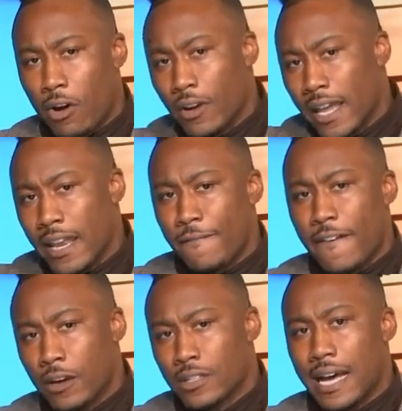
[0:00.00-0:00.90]
on the
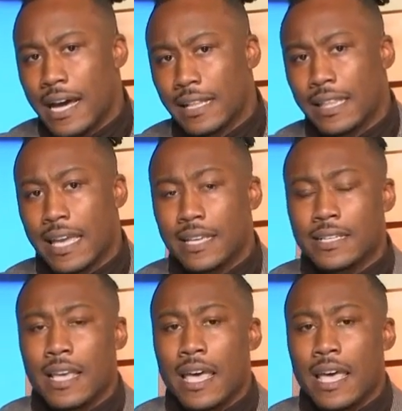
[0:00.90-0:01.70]
NFL side of things,